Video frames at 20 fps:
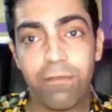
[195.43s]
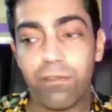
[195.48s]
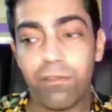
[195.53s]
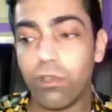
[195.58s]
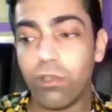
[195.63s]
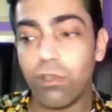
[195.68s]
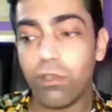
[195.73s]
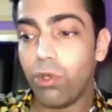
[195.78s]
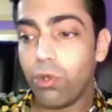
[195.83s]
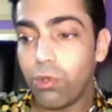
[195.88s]

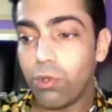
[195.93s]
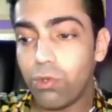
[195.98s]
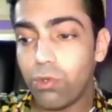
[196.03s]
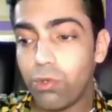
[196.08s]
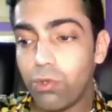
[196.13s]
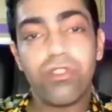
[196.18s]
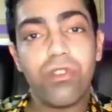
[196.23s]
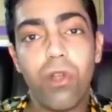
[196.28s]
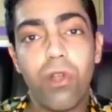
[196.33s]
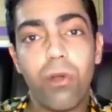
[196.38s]
If you
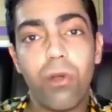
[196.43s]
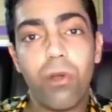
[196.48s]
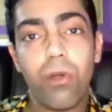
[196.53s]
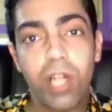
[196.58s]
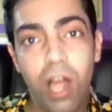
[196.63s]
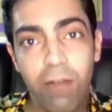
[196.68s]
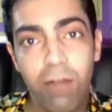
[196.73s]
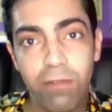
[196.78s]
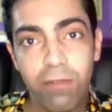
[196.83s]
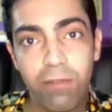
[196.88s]
lose your
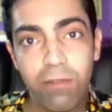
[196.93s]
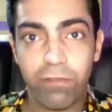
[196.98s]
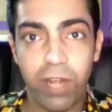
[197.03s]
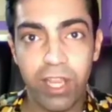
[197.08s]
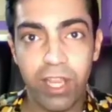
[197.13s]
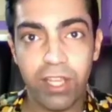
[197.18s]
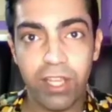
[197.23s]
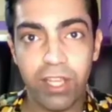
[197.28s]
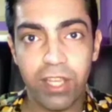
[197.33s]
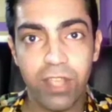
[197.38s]
recovery
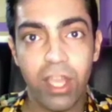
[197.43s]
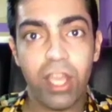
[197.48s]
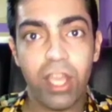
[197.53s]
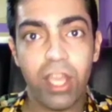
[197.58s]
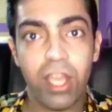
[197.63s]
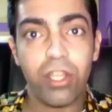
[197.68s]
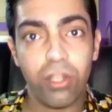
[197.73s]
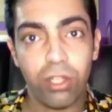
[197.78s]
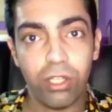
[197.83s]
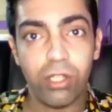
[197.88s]
phrase,
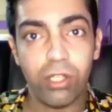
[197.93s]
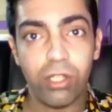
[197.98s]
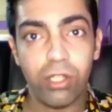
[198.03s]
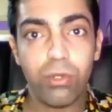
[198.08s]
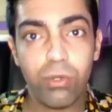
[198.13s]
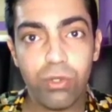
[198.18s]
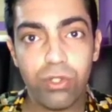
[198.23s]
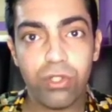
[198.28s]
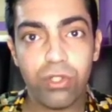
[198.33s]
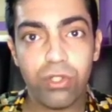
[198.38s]
you
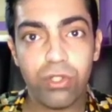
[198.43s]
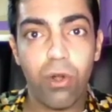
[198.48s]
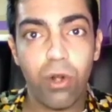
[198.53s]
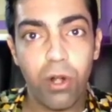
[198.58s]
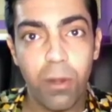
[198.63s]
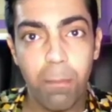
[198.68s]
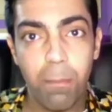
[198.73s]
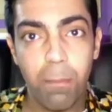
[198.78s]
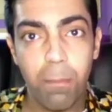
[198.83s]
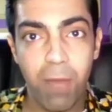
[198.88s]
lose
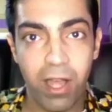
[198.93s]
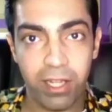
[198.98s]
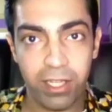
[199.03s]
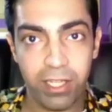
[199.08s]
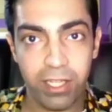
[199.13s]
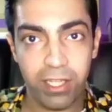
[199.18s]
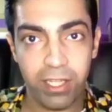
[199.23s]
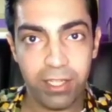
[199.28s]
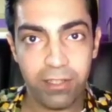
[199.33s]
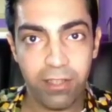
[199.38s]
your
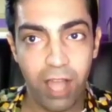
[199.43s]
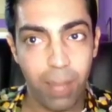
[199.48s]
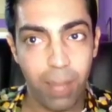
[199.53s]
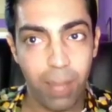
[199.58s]
money.